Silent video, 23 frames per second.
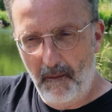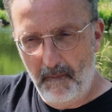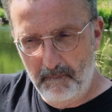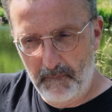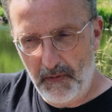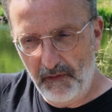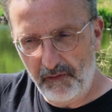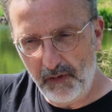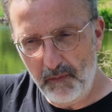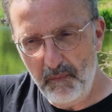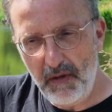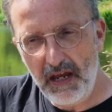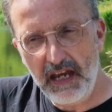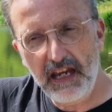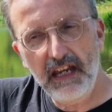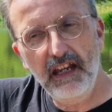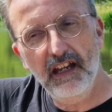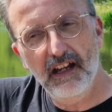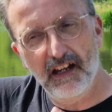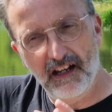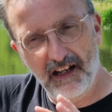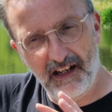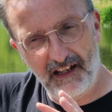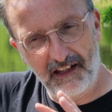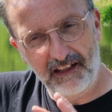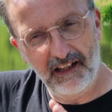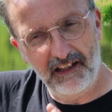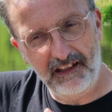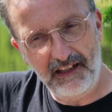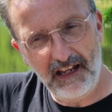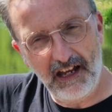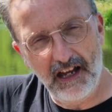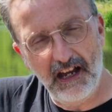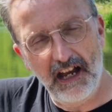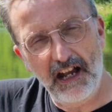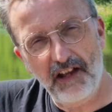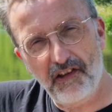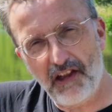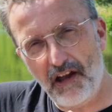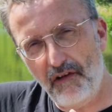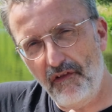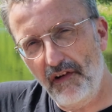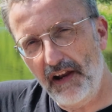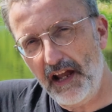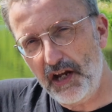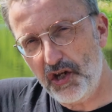But for me, yeah, it's
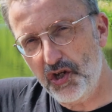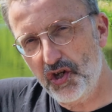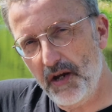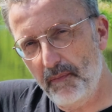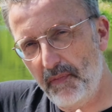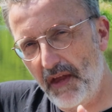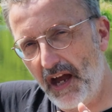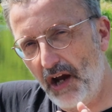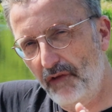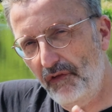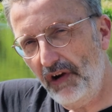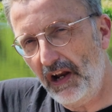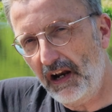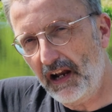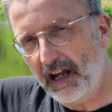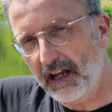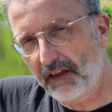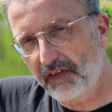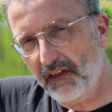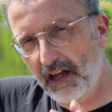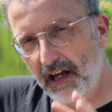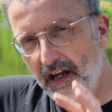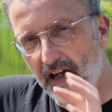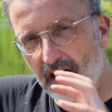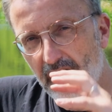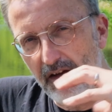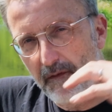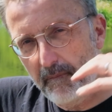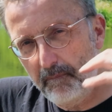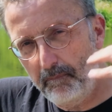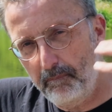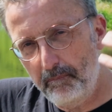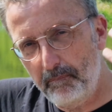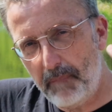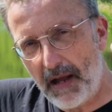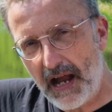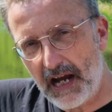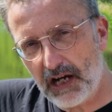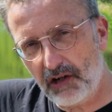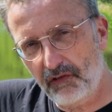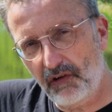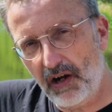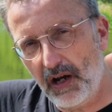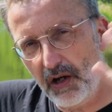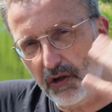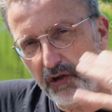that relationship that I really like, that
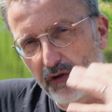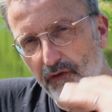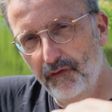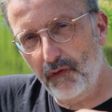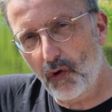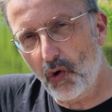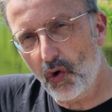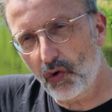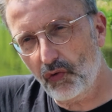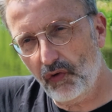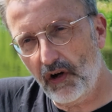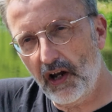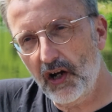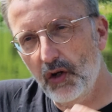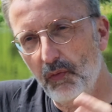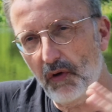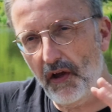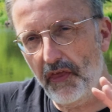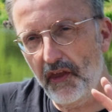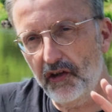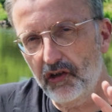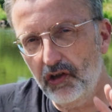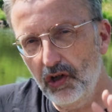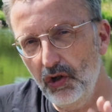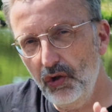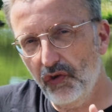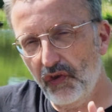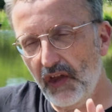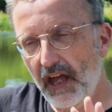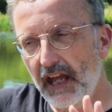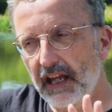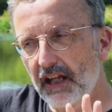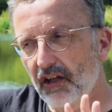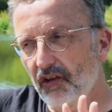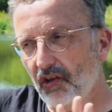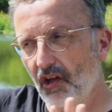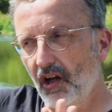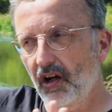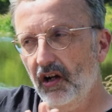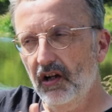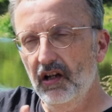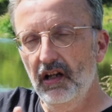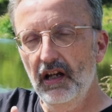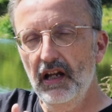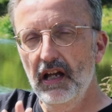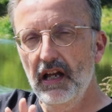background, foreground, where the two things
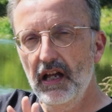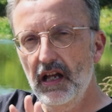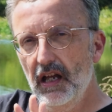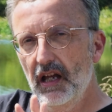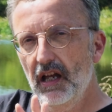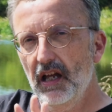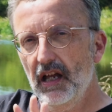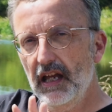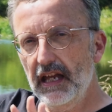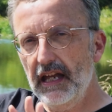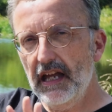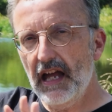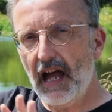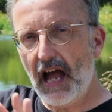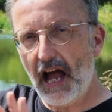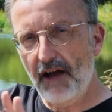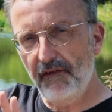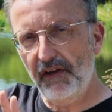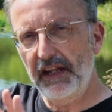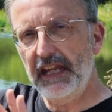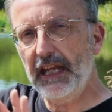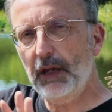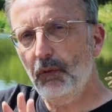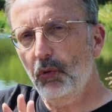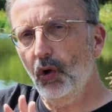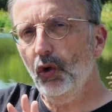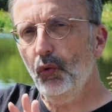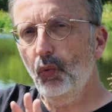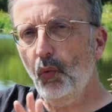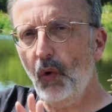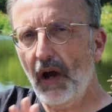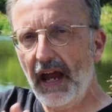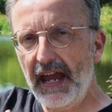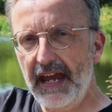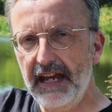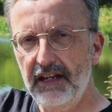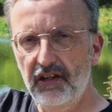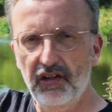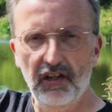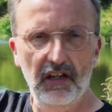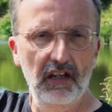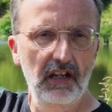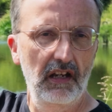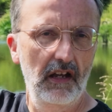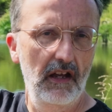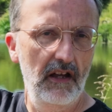have an equal weight
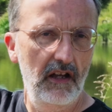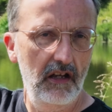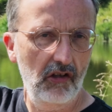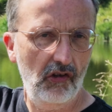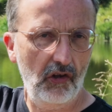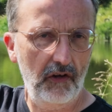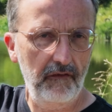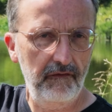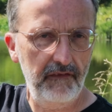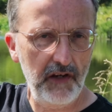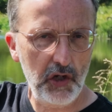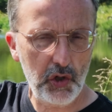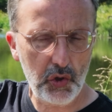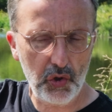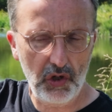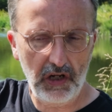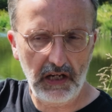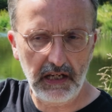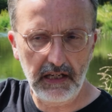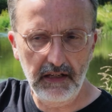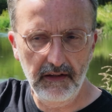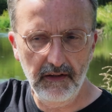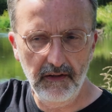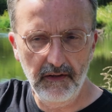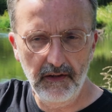sort of visually.